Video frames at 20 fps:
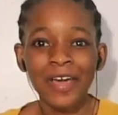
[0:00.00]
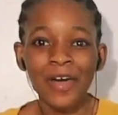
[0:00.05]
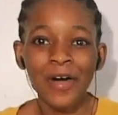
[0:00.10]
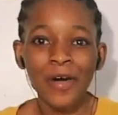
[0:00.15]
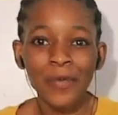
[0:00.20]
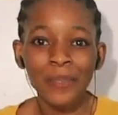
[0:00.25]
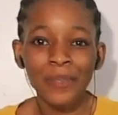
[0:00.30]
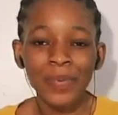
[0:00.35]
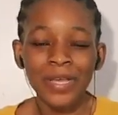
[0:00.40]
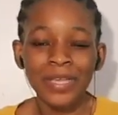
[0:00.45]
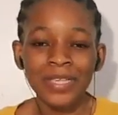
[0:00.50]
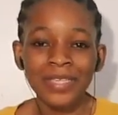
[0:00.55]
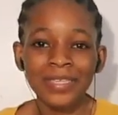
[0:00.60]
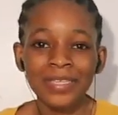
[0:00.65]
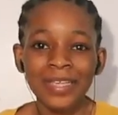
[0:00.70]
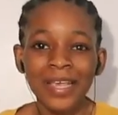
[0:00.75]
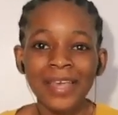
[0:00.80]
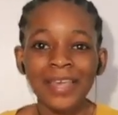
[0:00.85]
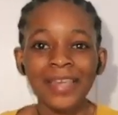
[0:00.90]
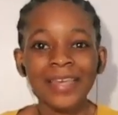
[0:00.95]
Help
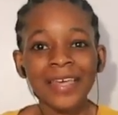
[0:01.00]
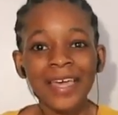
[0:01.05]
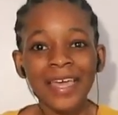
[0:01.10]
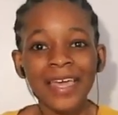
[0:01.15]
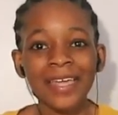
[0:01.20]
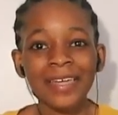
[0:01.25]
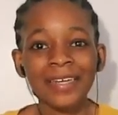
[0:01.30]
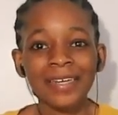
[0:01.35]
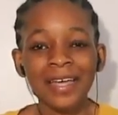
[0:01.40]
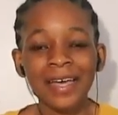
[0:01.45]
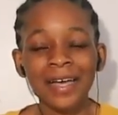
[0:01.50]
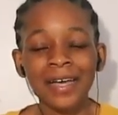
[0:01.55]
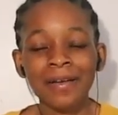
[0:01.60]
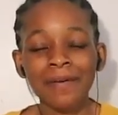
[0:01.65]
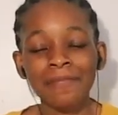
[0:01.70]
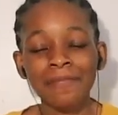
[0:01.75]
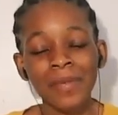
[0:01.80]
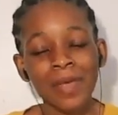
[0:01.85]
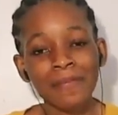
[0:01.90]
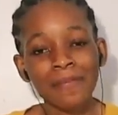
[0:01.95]
us gain
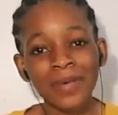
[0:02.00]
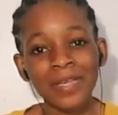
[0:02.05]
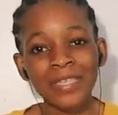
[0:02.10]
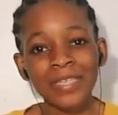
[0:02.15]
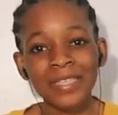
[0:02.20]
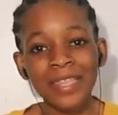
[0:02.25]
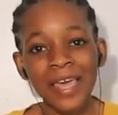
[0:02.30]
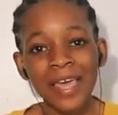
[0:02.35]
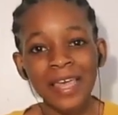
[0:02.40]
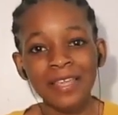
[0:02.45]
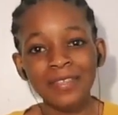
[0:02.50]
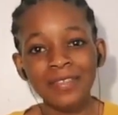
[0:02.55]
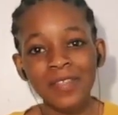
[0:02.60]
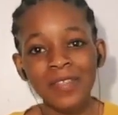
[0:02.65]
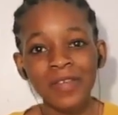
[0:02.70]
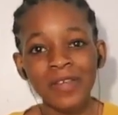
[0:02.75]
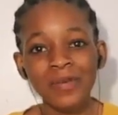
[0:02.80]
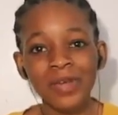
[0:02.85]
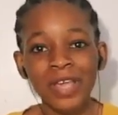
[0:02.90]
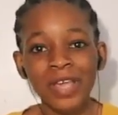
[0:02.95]
um, members there, so
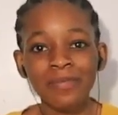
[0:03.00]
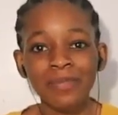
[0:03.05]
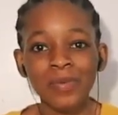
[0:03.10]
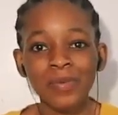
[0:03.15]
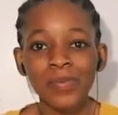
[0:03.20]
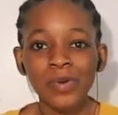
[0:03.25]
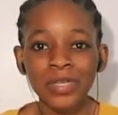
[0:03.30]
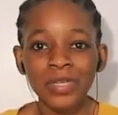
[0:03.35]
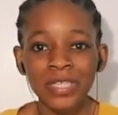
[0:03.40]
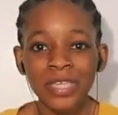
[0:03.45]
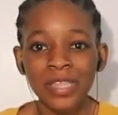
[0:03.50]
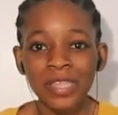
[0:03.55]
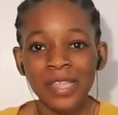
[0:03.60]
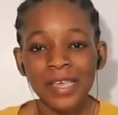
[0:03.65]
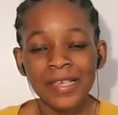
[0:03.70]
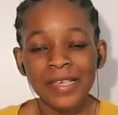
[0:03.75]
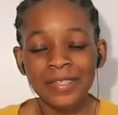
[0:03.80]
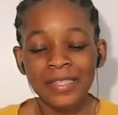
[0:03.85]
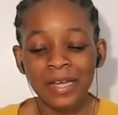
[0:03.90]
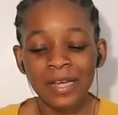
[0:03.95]
that we can be posting
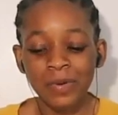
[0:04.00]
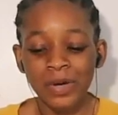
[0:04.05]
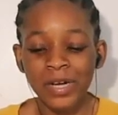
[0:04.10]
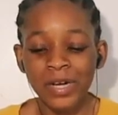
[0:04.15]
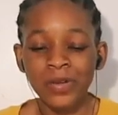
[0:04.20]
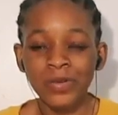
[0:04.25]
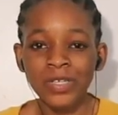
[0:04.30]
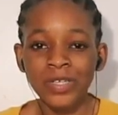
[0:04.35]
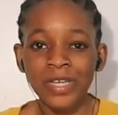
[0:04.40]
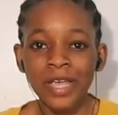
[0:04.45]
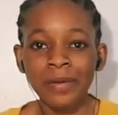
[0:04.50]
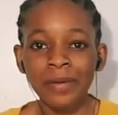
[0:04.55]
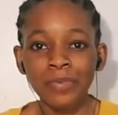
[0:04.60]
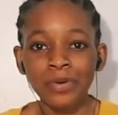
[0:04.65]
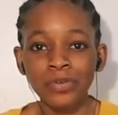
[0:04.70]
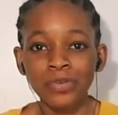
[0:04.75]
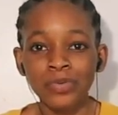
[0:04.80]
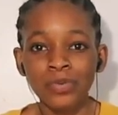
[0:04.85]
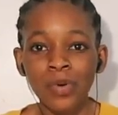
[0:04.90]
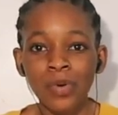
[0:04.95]
things that we're not
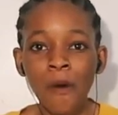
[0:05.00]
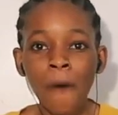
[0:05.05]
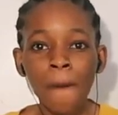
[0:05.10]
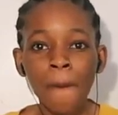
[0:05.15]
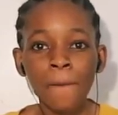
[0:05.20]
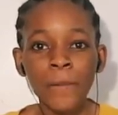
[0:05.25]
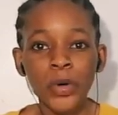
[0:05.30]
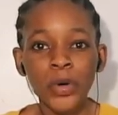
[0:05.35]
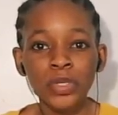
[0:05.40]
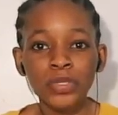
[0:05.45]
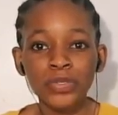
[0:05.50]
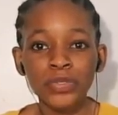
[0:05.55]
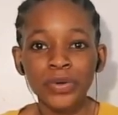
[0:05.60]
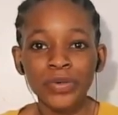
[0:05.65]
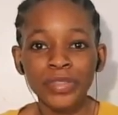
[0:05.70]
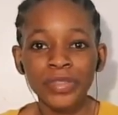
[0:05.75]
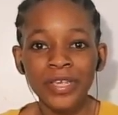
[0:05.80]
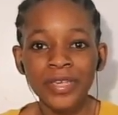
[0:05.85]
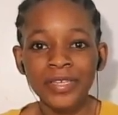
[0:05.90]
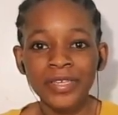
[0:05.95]
able to post
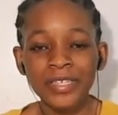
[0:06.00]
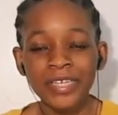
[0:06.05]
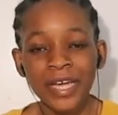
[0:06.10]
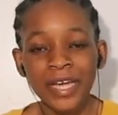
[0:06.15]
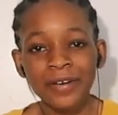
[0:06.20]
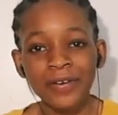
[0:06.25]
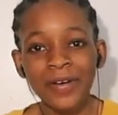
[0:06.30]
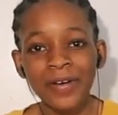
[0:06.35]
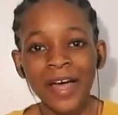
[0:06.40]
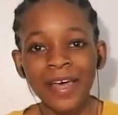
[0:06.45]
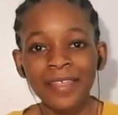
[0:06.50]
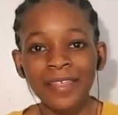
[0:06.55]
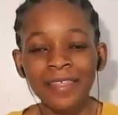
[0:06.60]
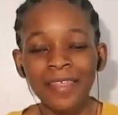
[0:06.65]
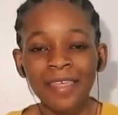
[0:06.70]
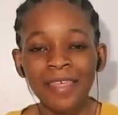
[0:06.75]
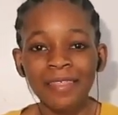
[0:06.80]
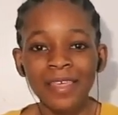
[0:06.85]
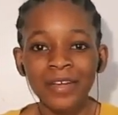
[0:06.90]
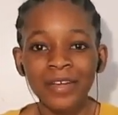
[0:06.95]
on this channel. Other
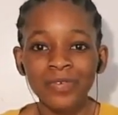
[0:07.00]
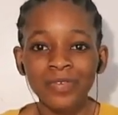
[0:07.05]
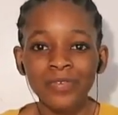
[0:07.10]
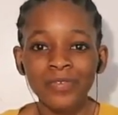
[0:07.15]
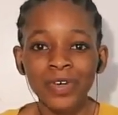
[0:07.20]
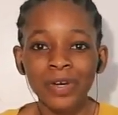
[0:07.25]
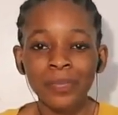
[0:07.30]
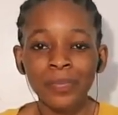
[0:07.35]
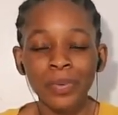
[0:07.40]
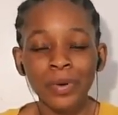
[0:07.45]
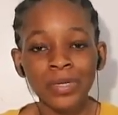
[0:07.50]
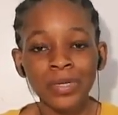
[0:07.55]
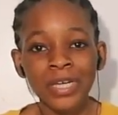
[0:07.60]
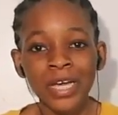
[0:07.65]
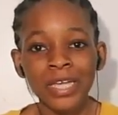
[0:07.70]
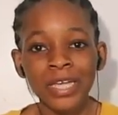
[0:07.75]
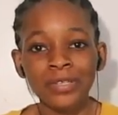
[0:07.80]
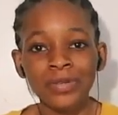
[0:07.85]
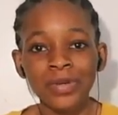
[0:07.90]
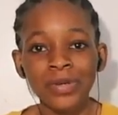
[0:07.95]
than that, we've got a
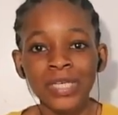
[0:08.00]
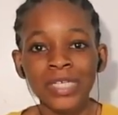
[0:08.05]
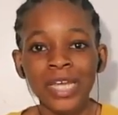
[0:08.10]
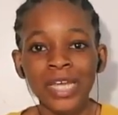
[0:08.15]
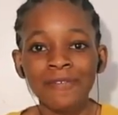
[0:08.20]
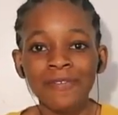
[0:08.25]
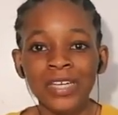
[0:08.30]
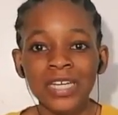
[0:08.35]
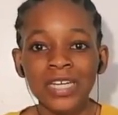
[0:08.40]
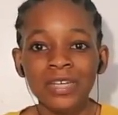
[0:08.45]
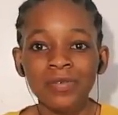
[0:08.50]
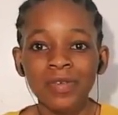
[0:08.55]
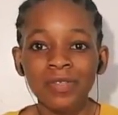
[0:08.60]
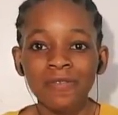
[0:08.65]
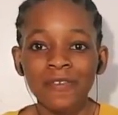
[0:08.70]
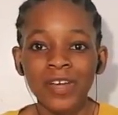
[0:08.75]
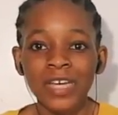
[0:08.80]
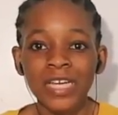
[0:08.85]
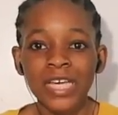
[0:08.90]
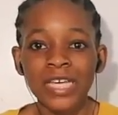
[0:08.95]
podcast called Diving In
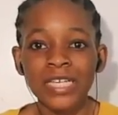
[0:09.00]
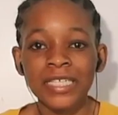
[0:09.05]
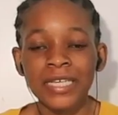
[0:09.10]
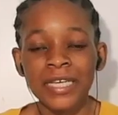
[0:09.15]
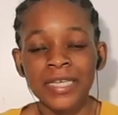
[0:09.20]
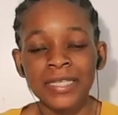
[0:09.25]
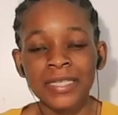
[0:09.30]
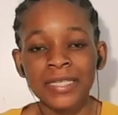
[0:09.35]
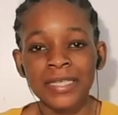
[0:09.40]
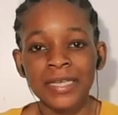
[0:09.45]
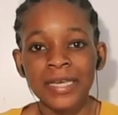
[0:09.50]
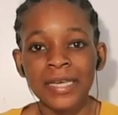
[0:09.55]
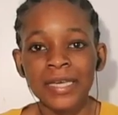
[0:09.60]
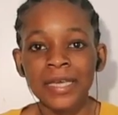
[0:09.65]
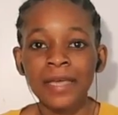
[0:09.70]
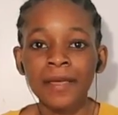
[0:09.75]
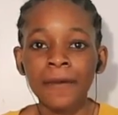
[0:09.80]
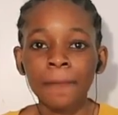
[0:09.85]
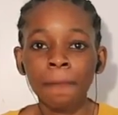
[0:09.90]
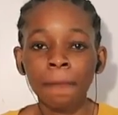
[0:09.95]
with Fanny and
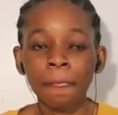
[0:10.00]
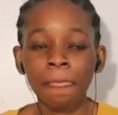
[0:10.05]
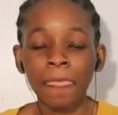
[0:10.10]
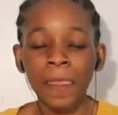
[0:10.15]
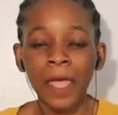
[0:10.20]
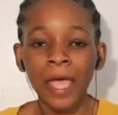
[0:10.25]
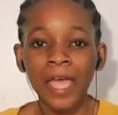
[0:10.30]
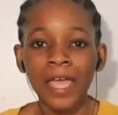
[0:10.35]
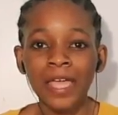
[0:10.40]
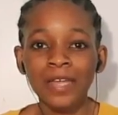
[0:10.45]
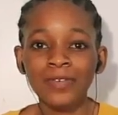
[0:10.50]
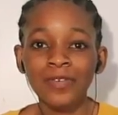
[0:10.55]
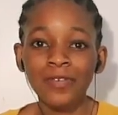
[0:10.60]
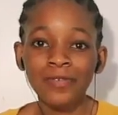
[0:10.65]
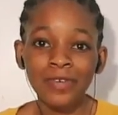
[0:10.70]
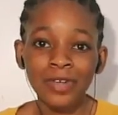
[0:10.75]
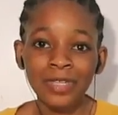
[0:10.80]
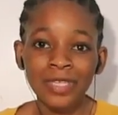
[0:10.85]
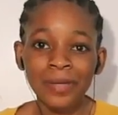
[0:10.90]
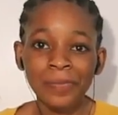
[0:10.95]
Jessy, and
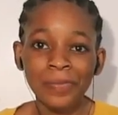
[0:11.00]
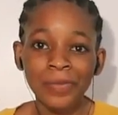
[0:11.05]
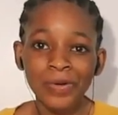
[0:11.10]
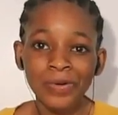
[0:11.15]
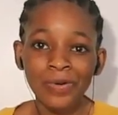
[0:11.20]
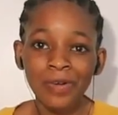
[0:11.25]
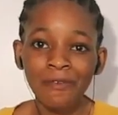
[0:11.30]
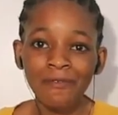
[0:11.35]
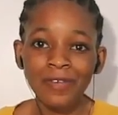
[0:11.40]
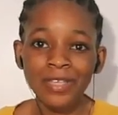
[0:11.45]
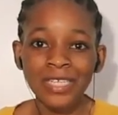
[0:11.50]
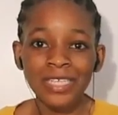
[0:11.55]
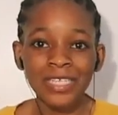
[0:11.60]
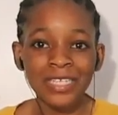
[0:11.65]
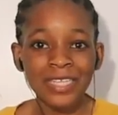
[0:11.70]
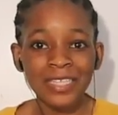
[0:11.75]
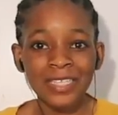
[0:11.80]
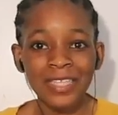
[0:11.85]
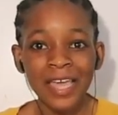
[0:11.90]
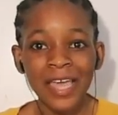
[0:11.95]
we've got some good
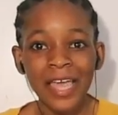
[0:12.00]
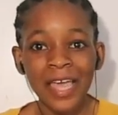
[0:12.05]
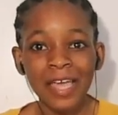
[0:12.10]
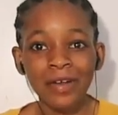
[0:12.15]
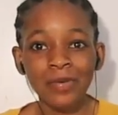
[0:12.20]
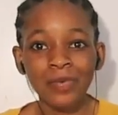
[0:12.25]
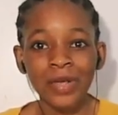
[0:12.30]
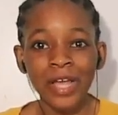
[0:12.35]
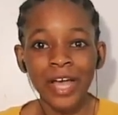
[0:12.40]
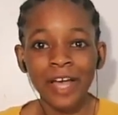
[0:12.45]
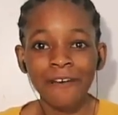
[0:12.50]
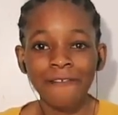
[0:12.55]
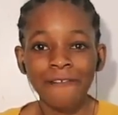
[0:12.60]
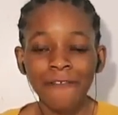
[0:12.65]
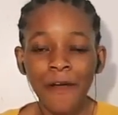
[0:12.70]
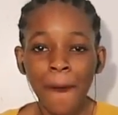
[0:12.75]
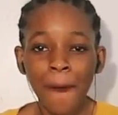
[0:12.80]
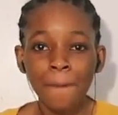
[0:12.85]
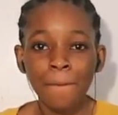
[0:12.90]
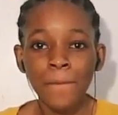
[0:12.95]
conversations there, and we have
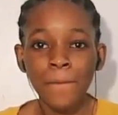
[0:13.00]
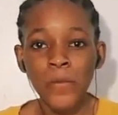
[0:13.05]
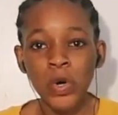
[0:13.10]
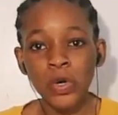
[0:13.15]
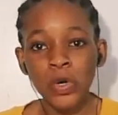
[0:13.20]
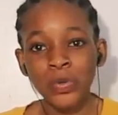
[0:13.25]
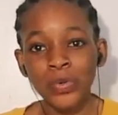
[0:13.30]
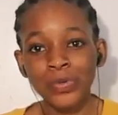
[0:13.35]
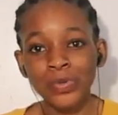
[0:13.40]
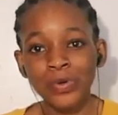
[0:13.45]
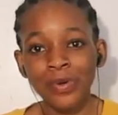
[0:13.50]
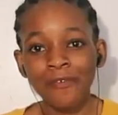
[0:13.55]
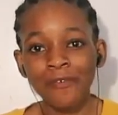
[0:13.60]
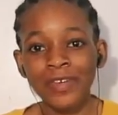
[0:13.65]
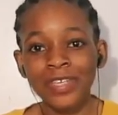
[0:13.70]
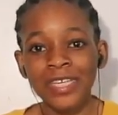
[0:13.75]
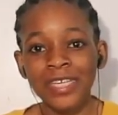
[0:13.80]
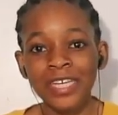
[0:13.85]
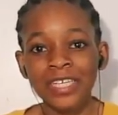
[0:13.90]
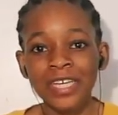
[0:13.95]
more good
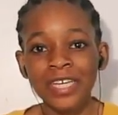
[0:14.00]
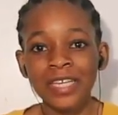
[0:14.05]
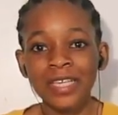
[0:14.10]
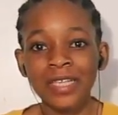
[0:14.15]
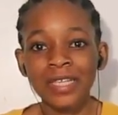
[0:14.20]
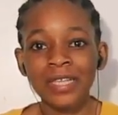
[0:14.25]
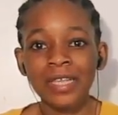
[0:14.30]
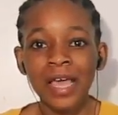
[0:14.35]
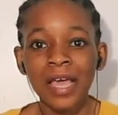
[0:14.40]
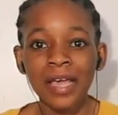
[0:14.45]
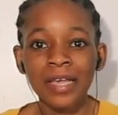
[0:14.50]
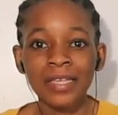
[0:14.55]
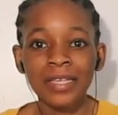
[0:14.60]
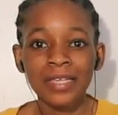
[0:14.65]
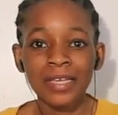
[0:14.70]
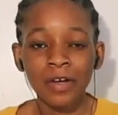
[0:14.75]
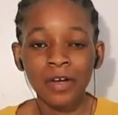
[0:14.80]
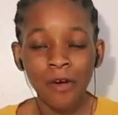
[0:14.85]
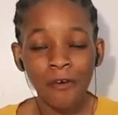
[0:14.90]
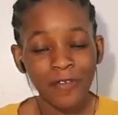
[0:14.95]
conversation
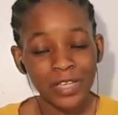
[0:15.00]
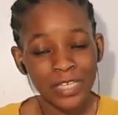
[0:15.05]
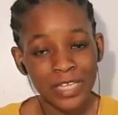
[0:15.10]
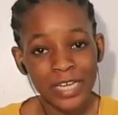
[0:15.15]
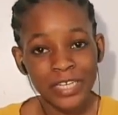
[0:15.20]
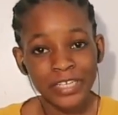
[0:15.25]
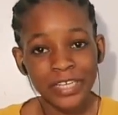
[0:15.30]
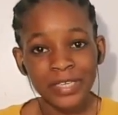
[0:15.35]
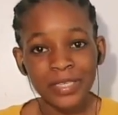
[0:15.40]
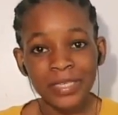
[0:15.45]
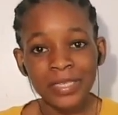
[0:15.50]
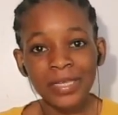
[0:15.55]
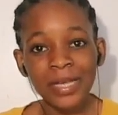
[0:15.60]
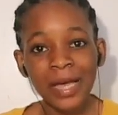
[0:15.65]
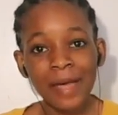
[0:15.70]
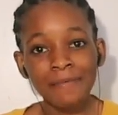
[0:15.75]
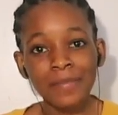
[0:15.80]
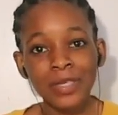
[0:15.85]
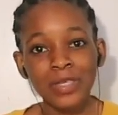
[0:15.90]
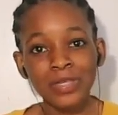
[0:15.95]
conversations
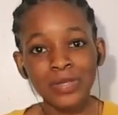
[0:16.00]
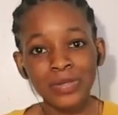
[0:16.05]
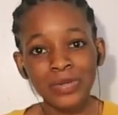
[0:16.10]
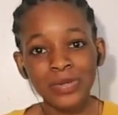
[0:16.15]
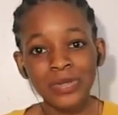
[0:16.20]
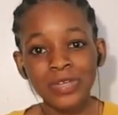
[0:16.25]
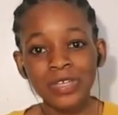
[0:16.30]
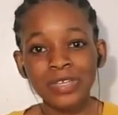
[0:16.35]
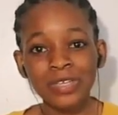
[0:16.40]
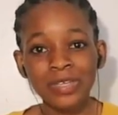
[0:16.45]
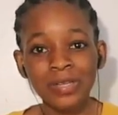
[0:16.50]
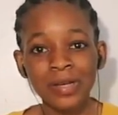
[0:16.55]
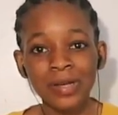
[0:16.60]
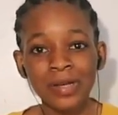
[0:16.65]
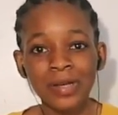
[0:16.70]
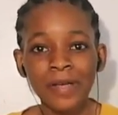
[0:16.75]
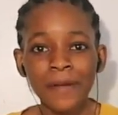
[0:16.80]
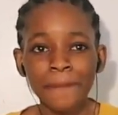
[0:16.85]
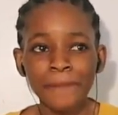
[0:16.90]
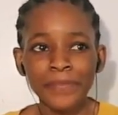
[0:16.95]
coming soon.
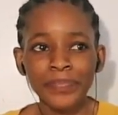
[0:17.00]
So